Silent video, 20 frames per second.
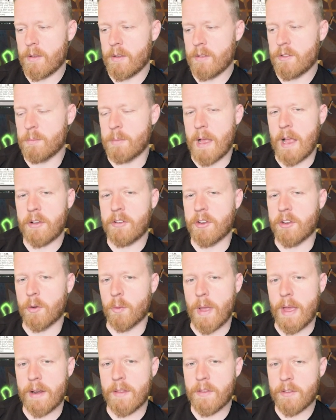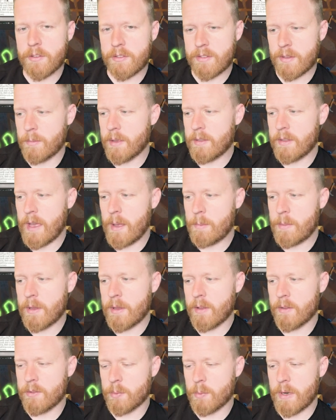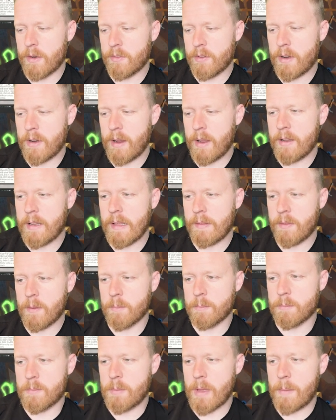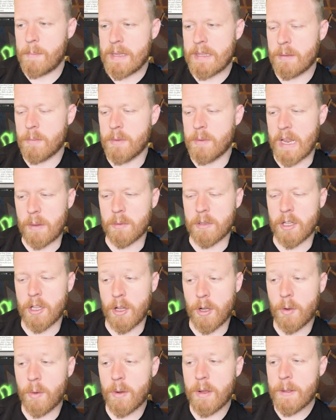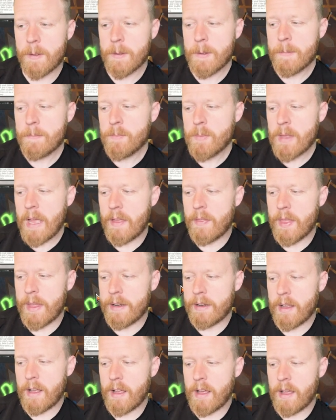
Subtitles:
splashing red in this or something like that, because whenever I get them, I beat them down low, and then